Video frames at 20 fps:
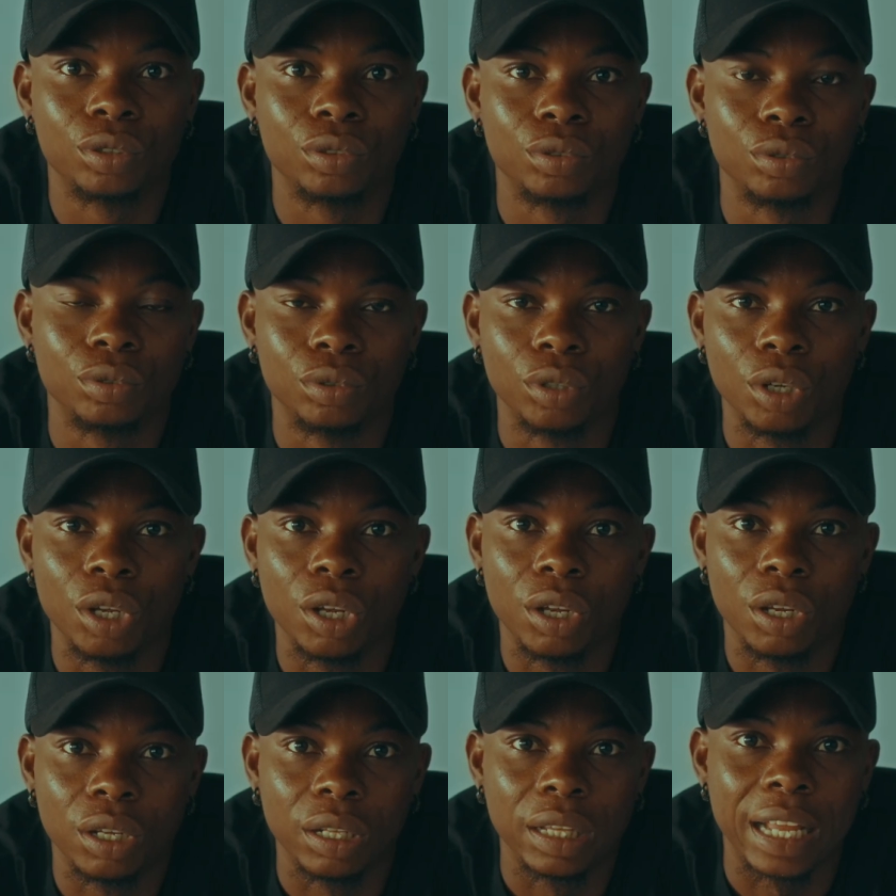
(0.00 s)
to
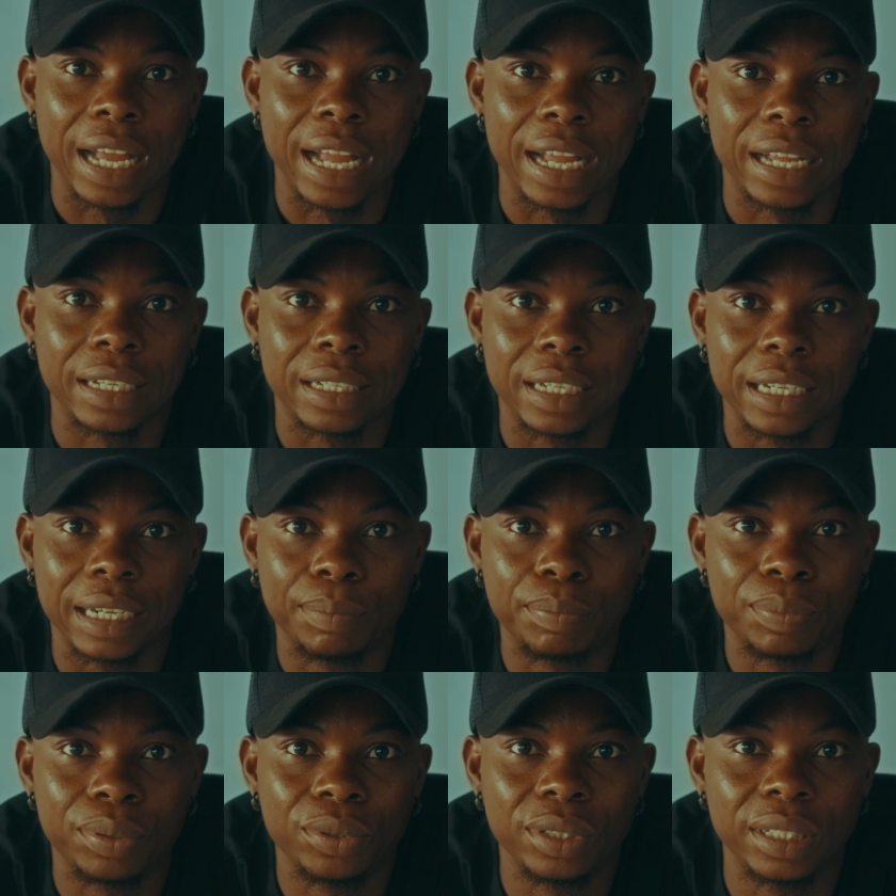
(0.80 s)
like
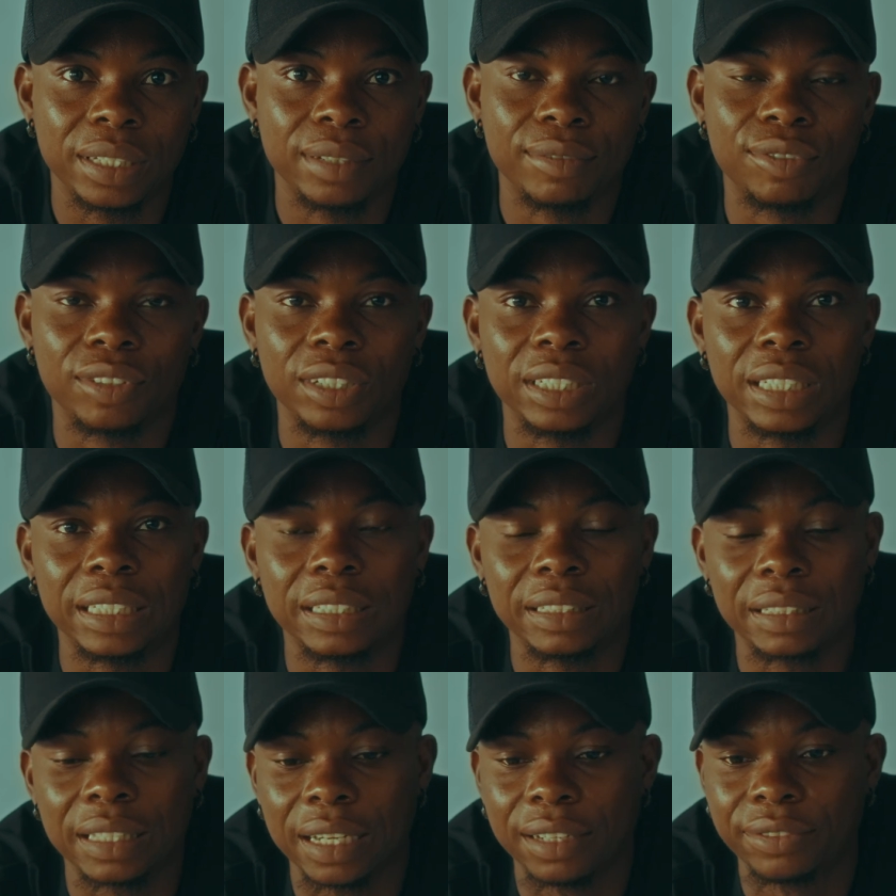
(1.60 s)
put in for the
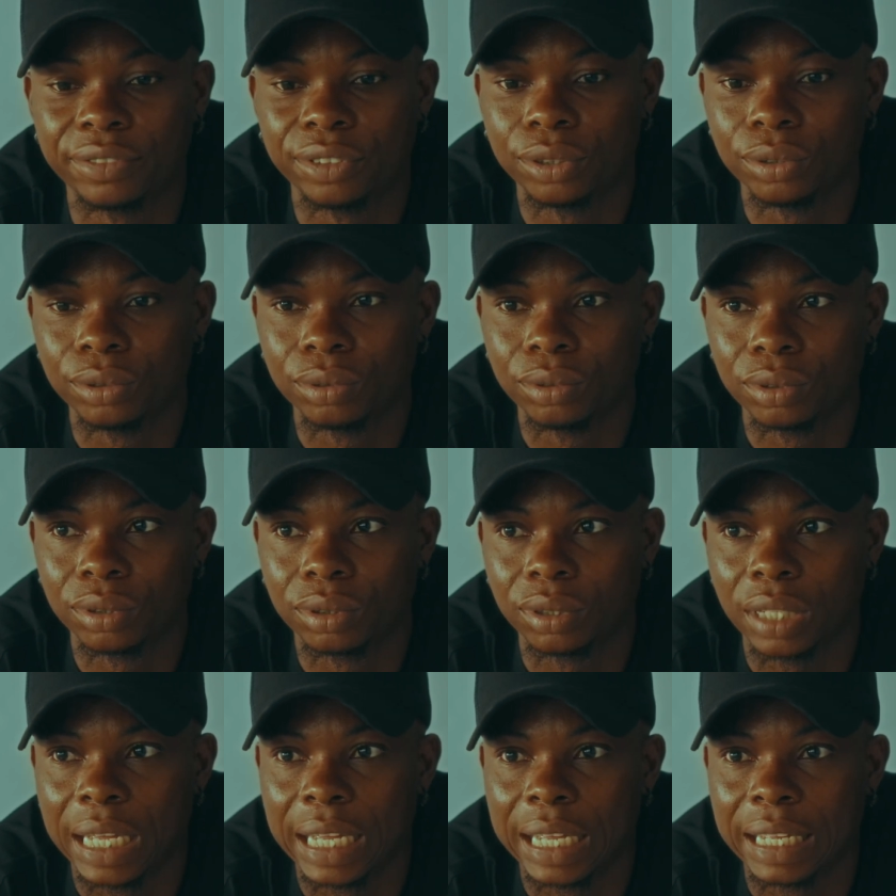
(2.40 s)

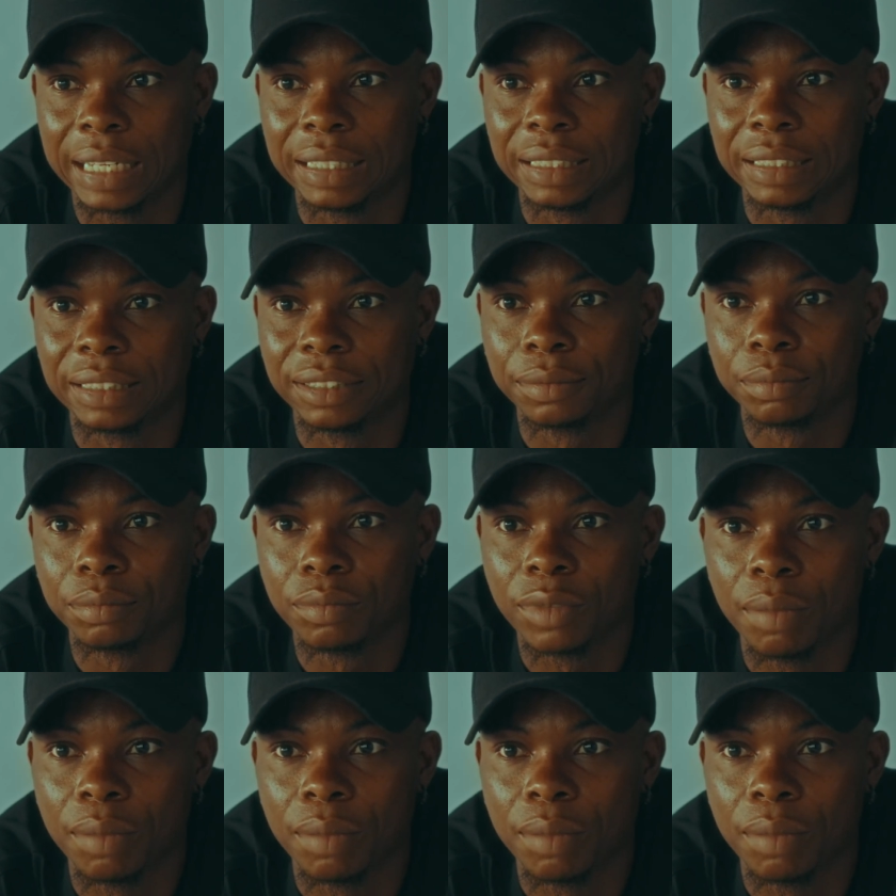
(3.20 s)
interviews and